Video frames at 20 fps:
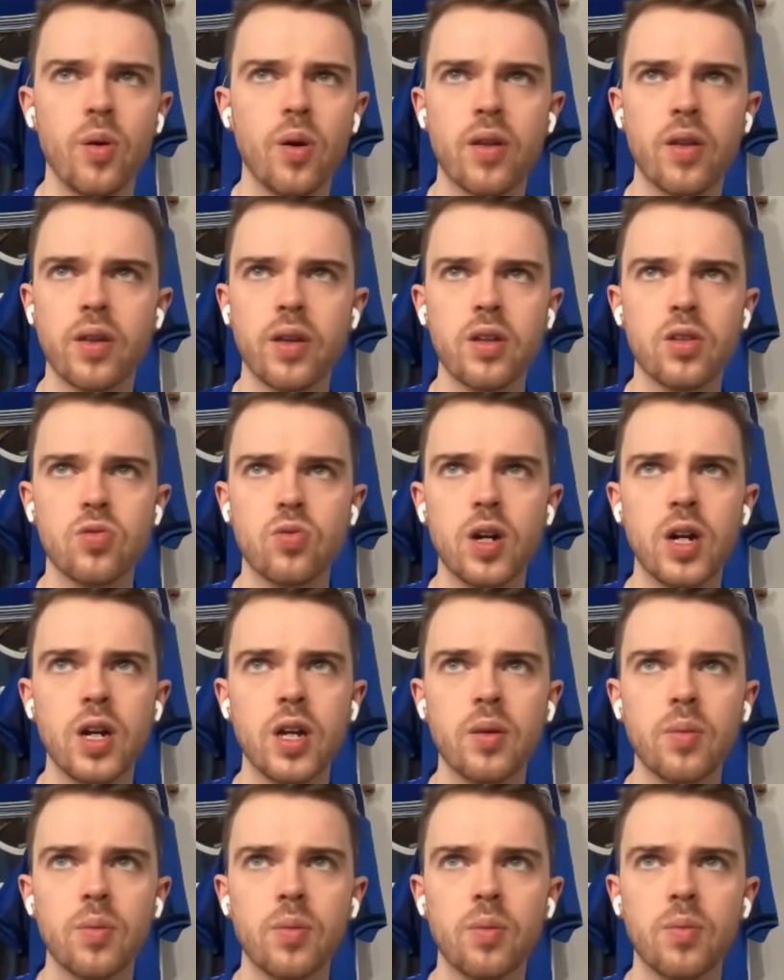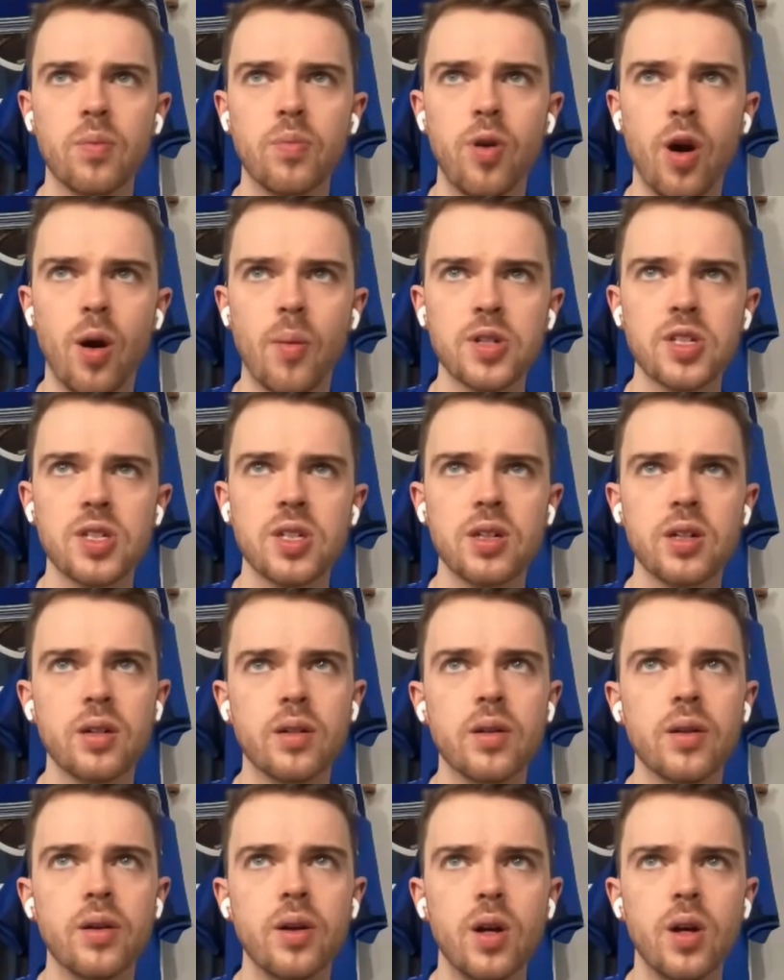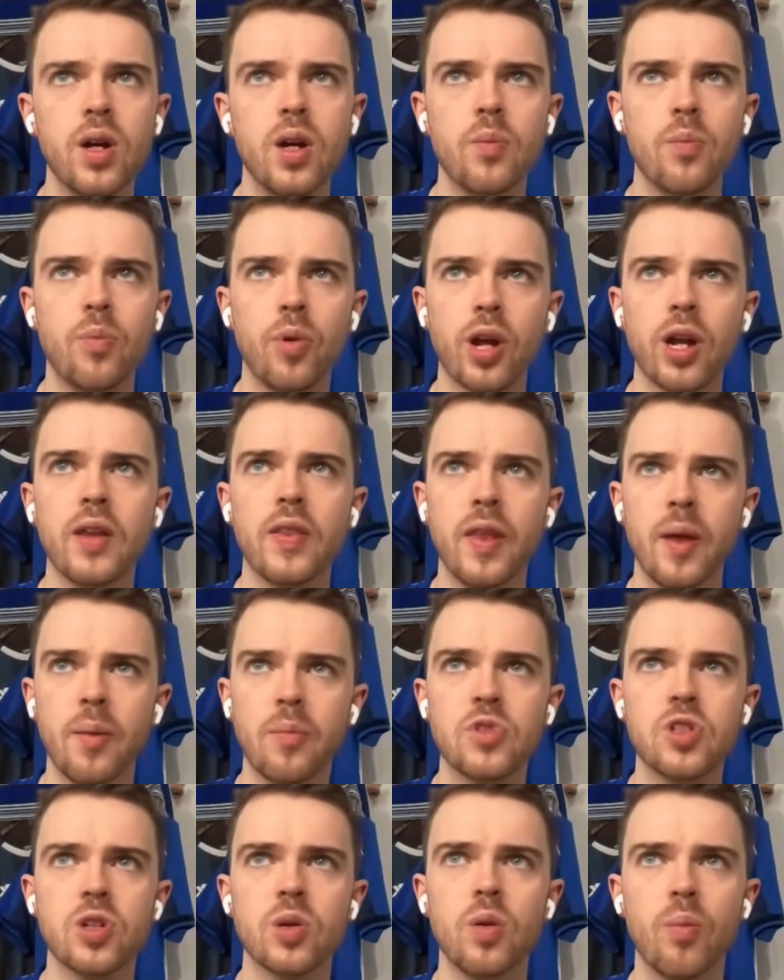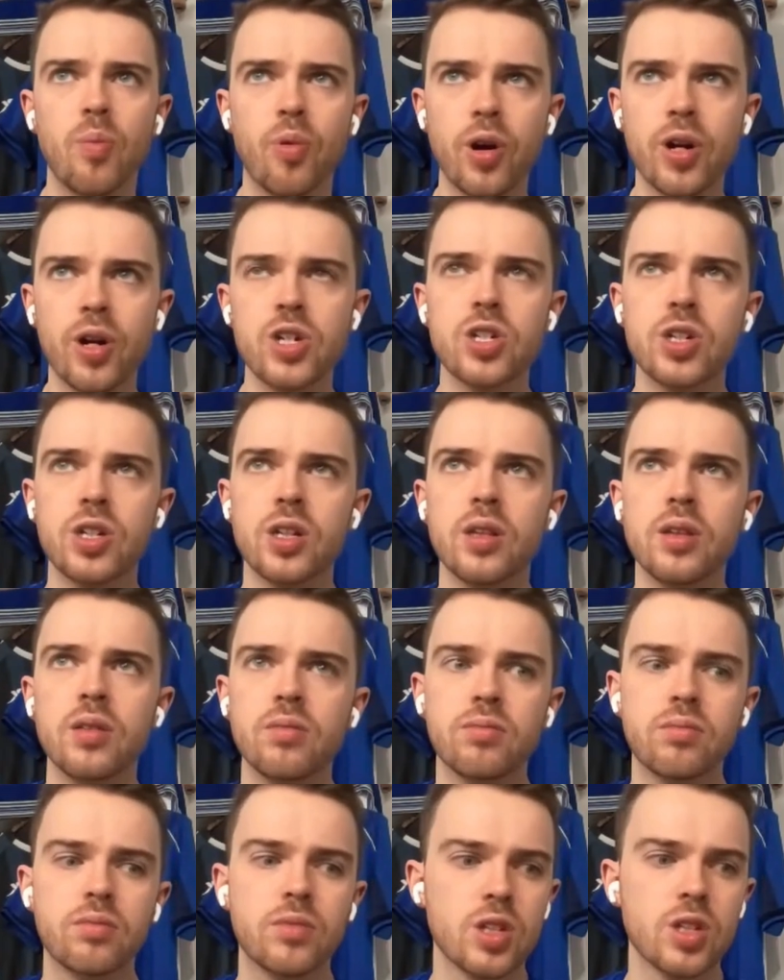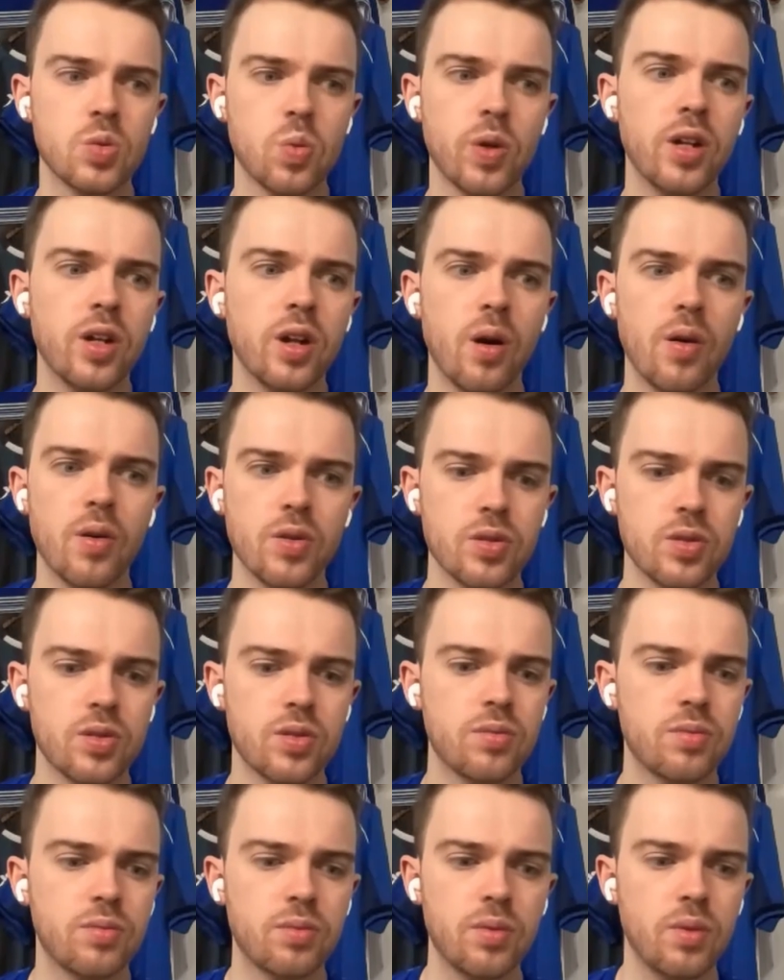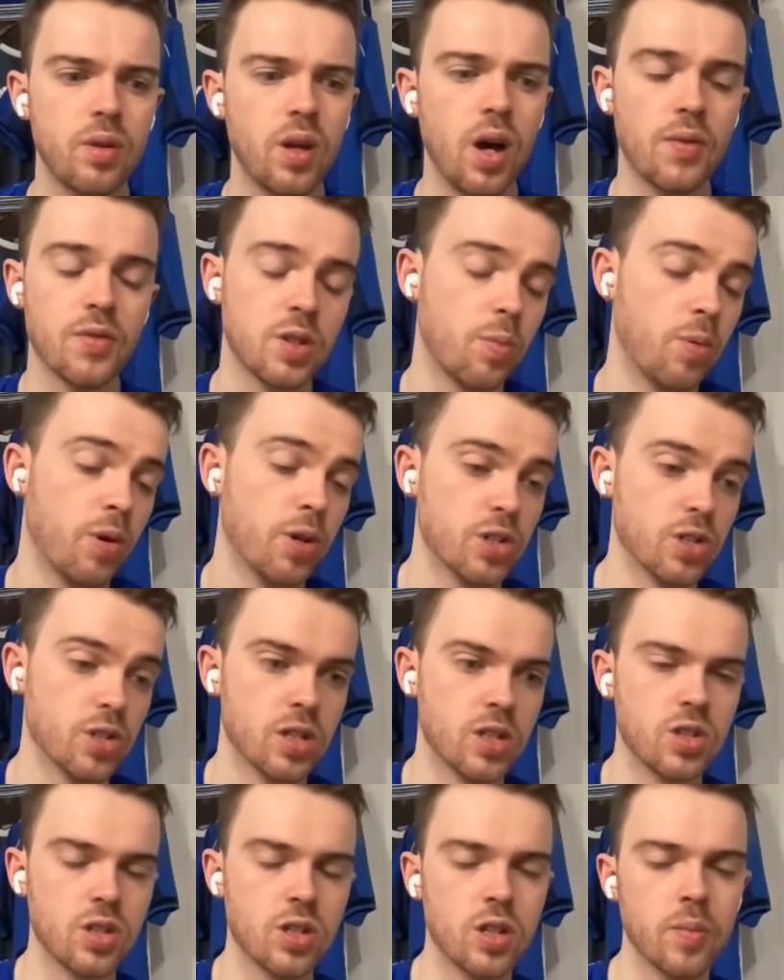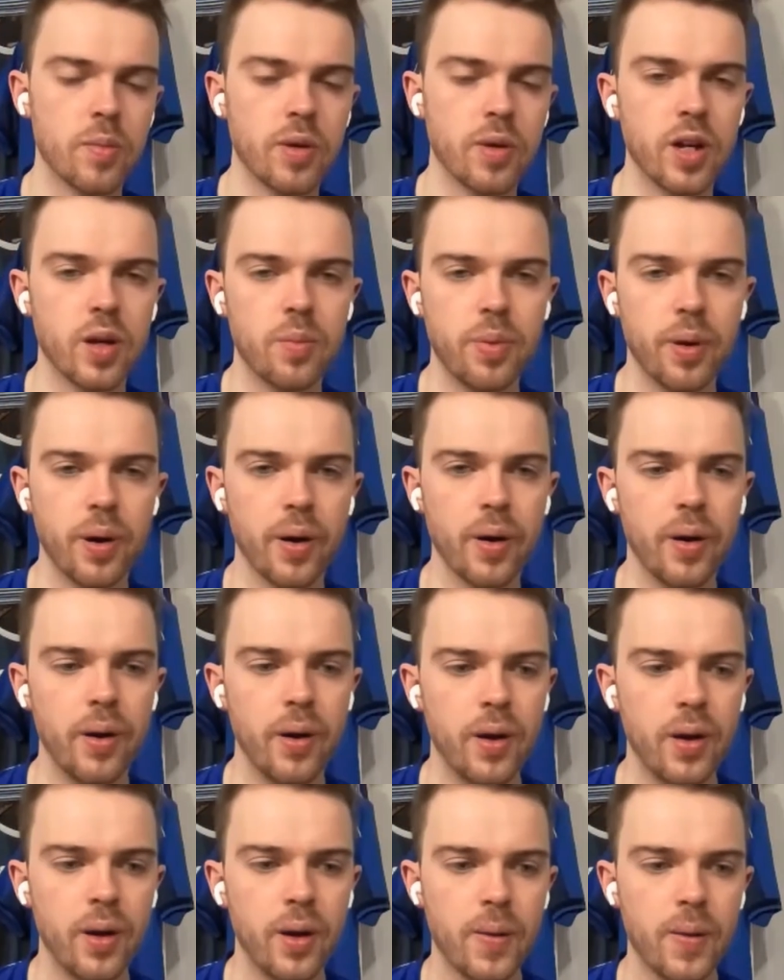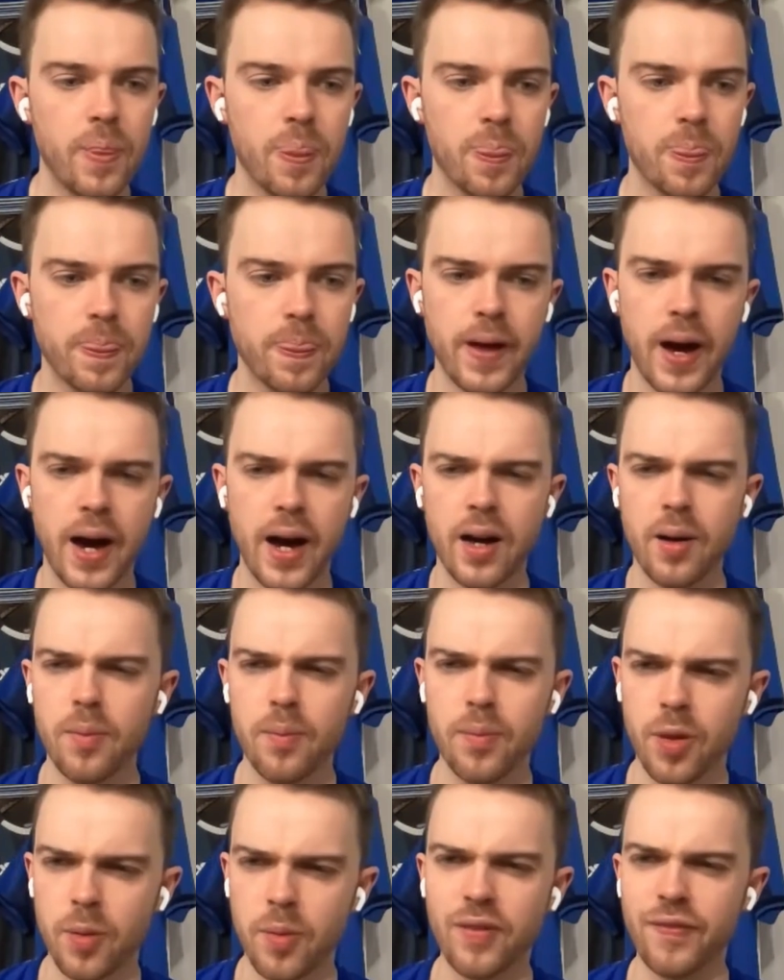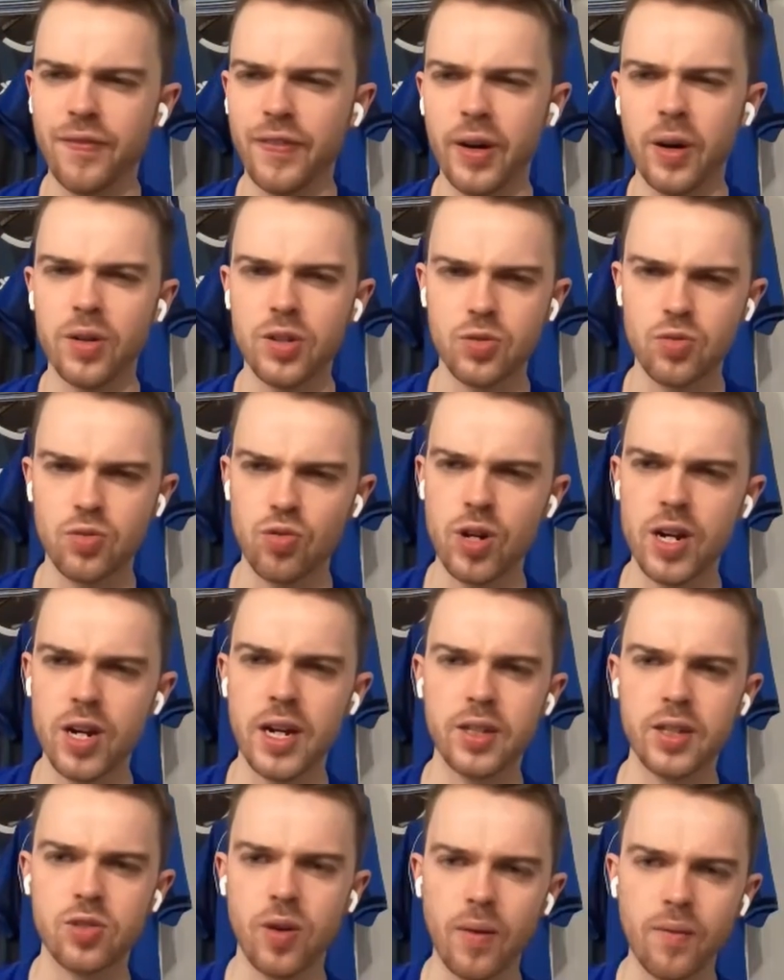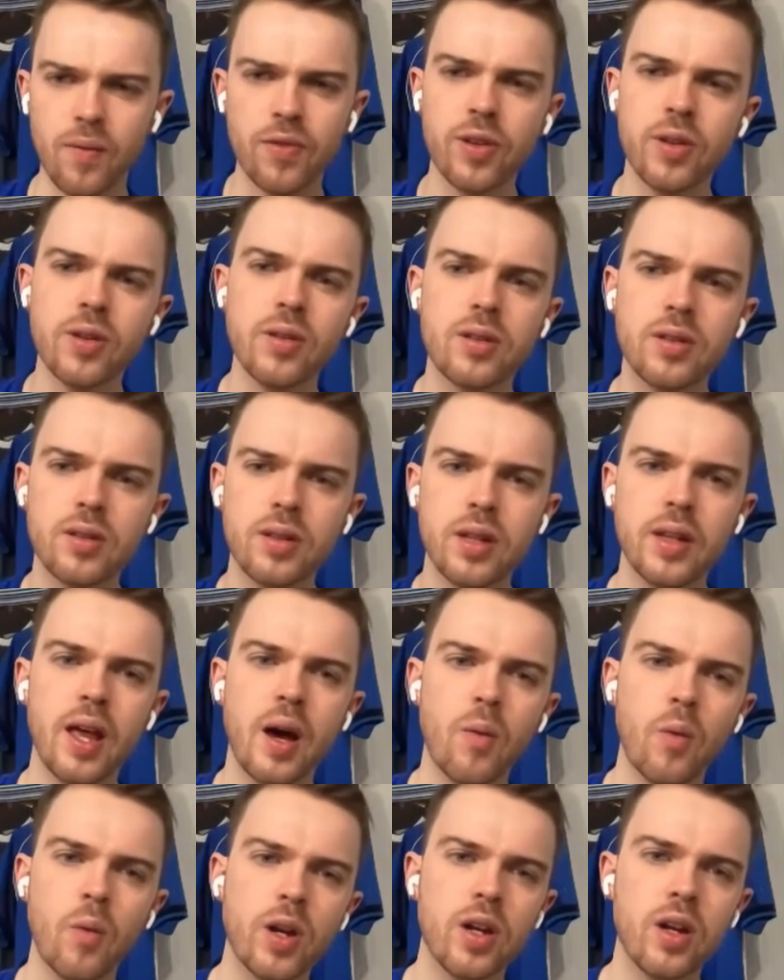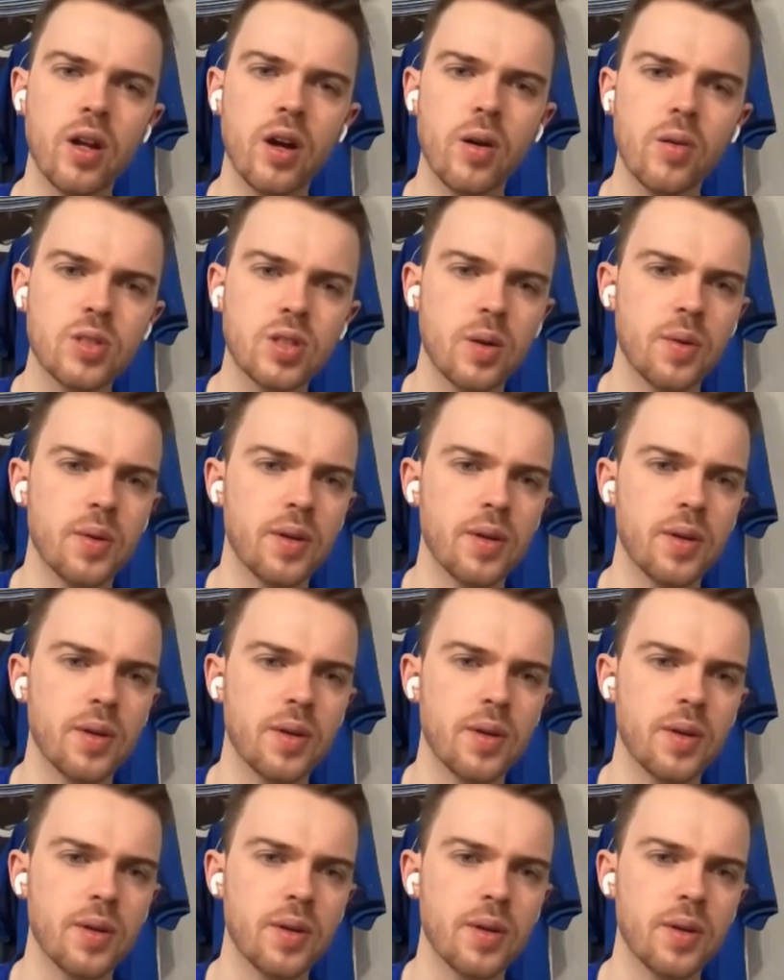I think it's really promising, and bringing in them two and Pritchard in this window is obviously Pritchard's injured at the minute, but that the midfield has really strengthened in that window. So